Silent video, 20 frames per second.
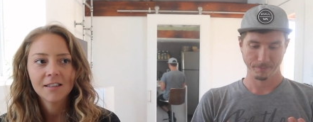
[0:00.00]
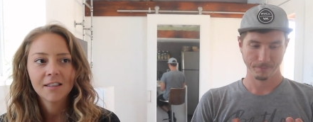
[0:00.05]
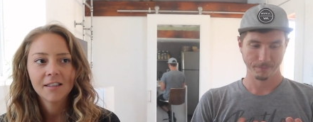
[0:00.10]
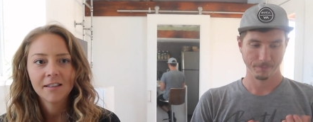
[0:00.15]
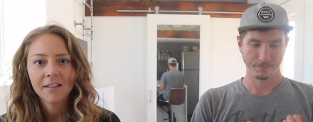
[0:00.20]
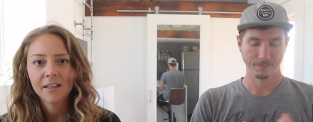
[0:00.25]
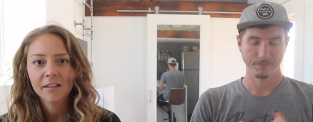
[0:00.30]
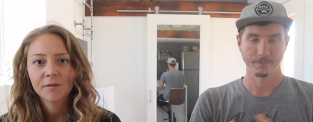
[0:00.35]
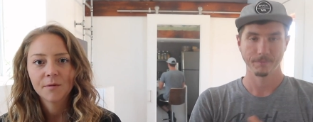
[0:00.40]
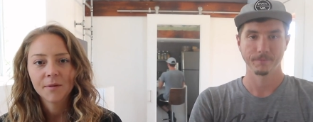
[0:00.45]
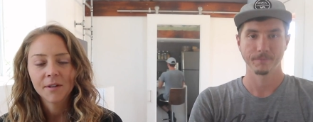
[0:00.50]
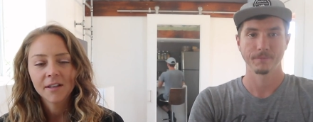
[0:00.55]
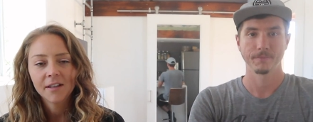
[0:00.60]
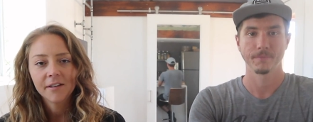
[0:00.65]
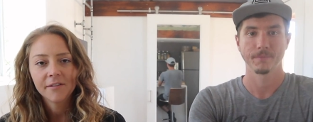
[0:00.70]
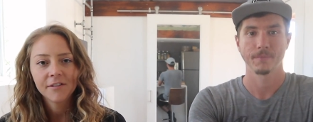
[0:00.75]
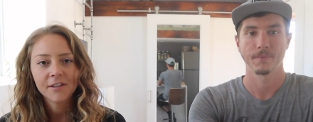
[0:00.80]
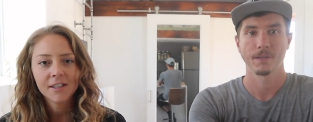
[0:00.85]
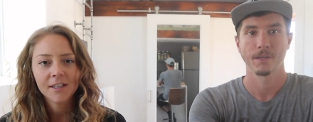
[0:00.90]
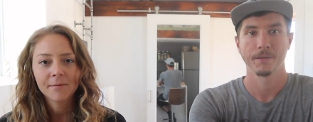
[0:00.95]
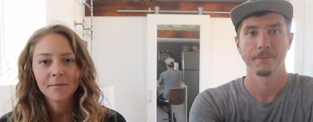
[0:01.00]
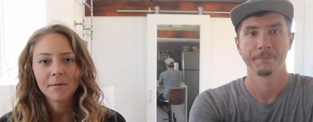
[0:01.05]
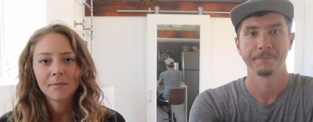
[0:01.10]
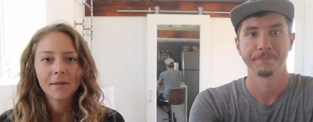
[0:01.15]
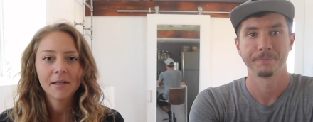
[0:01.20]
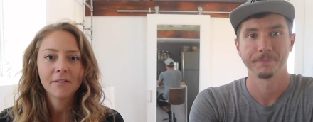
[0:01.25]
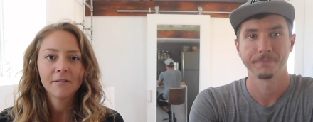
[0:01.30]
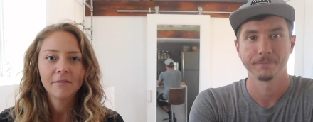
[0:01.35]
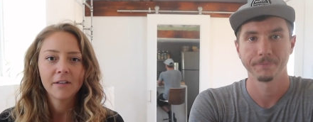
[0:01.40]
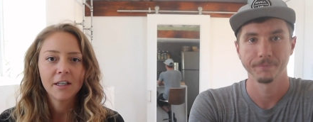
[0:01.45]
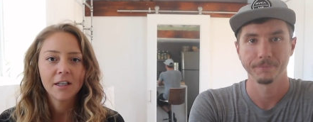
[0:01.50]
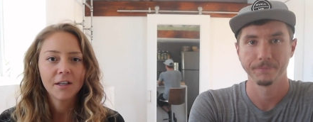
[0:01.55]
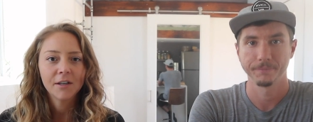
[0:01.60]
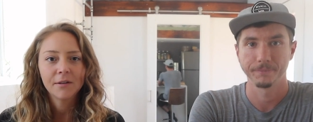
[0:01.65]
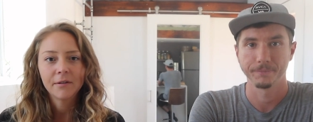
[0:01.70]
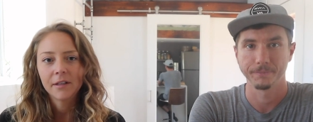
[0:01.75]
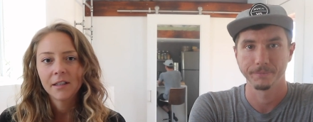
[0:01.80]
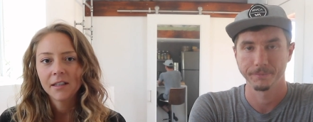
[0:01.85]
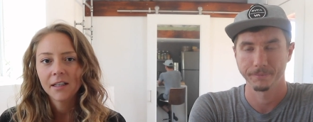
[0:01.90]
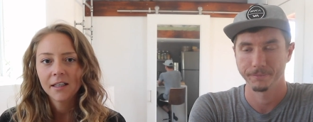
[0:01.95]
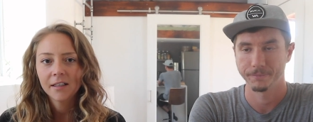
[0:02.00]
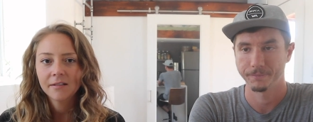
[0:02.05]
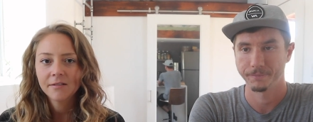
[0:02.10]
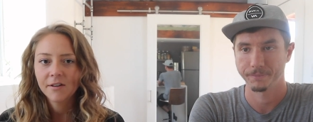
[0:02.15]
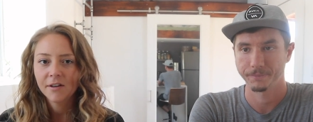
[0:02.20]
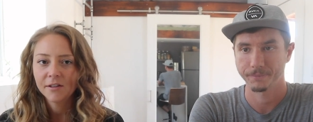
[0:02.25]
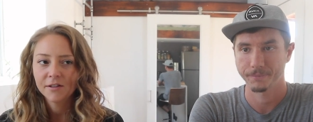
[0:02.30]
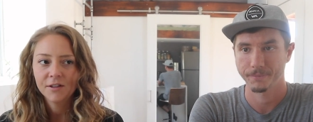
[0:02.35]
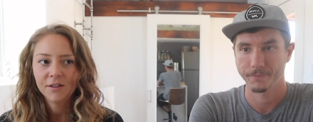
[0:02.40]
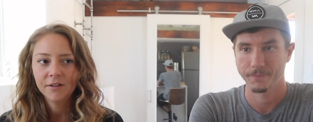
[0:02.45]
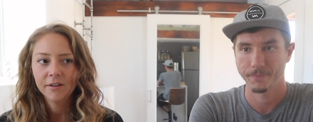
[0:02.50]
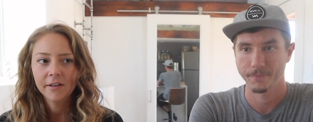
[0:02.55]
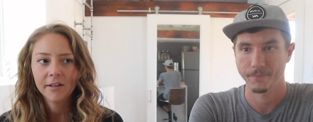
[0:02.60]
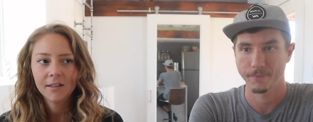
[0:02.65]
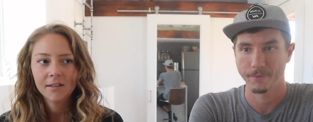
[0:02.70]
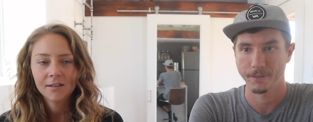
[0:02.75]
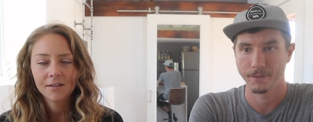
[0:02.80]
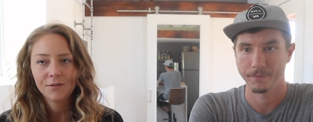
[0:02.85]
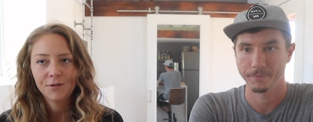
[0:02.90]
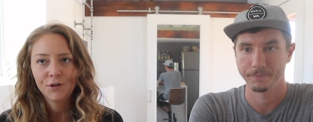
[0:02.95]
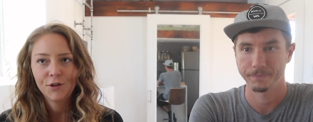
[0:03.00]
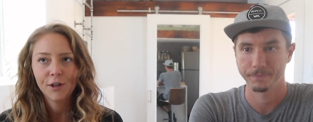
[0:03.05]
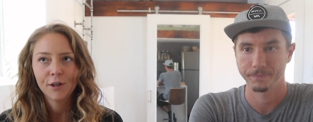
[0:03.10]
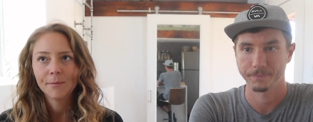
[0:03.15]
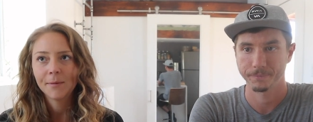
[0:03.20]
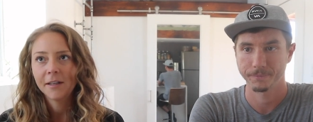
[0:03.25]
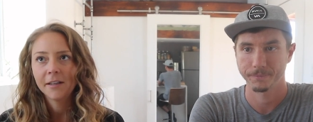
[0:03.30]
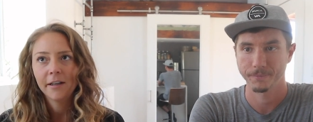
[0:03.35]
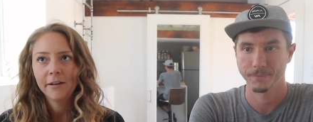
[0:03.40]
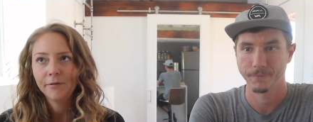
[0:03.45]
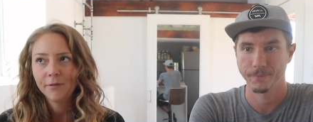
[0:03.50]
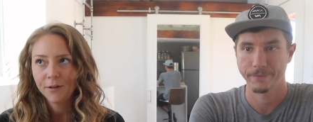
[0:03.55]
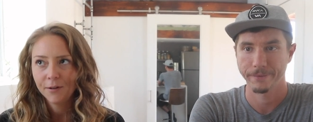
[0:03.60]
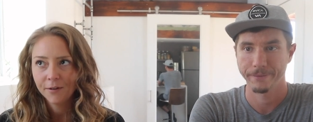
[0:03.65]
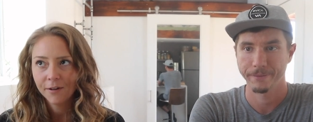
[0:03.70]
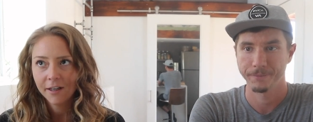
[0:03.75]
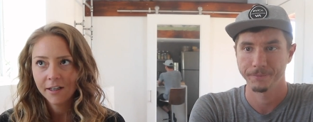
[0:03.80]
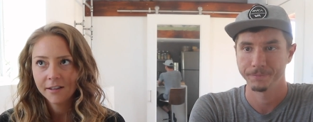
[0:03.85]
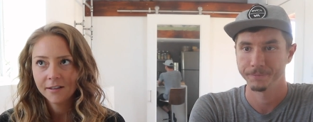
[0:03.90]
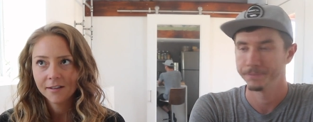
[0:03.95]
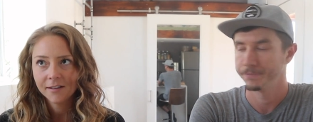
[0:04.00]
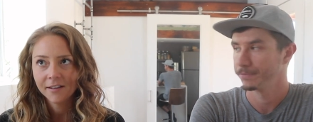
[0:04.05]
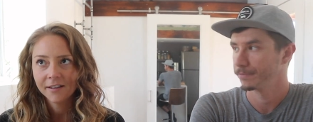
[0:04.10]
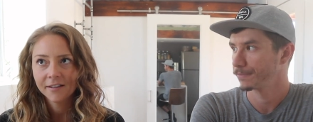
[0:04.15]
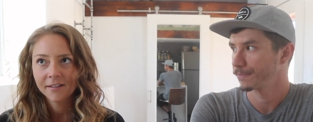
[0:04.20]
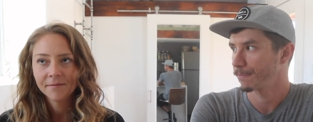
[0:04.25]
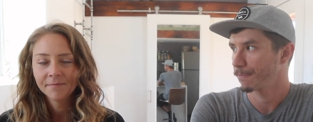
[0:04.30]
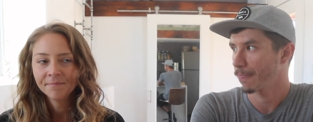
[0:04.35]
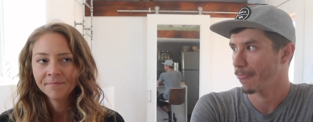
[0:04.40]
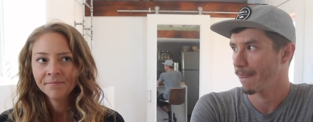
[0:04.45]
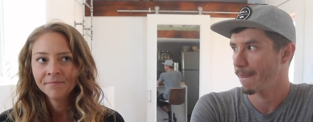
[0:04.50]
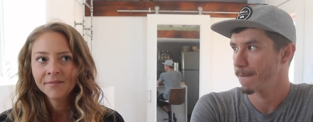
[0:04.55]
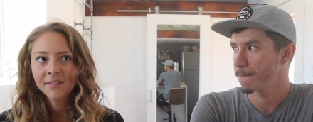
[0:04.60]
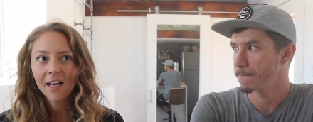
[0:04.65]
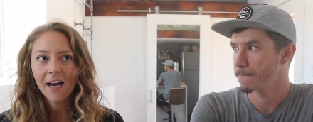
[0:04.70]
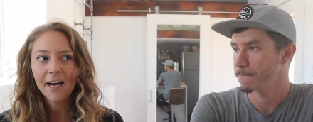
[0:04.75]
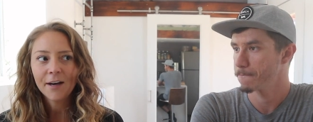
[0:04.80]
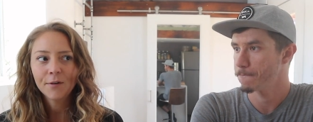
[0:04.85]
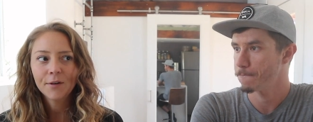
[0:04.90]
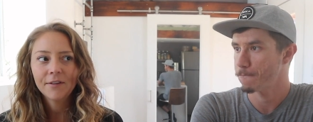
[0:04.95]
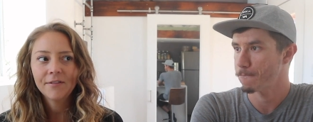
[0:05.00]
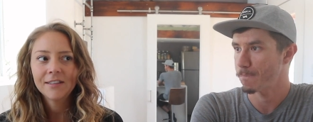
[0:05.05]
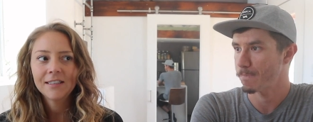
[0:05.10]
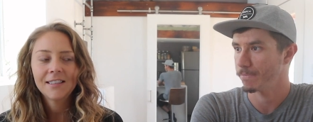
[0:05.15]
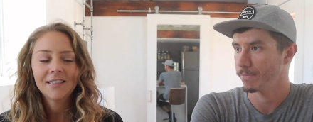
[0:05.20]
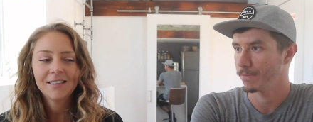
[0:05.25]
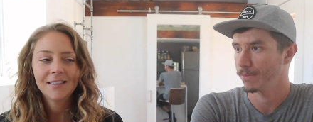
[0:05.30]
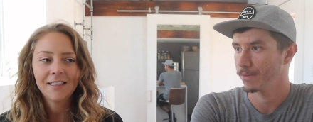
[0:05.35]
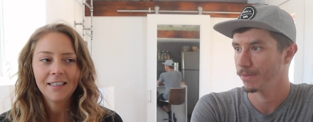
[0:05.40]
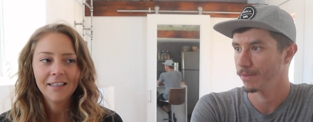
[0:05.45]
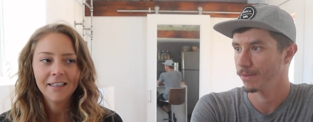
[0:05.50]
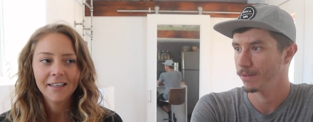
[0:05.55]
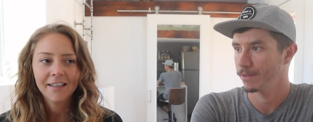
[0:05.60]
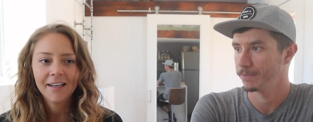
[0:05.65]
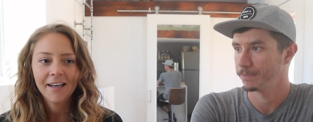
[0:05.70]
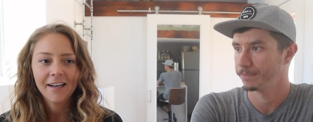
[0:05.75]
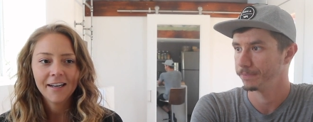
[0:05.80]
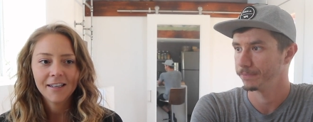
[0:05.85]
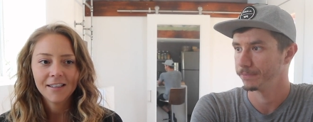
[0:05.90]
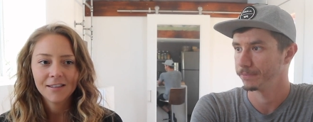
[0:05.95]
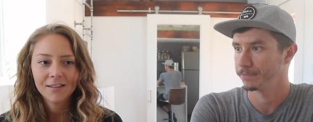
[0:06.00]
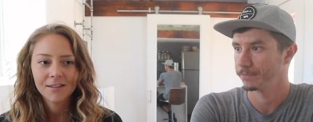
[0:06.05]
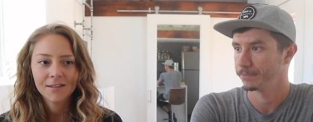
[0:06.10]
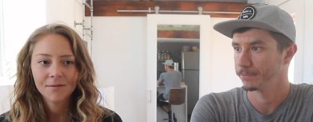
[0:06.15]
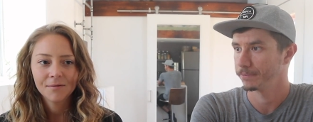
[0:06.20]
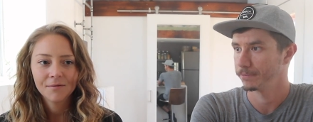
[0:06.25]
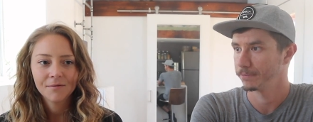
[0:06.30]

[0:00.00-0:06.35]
Speaker 1: to connect with every time I make a video and like talk to you guys and share my life with you guys. Like I don't even see it as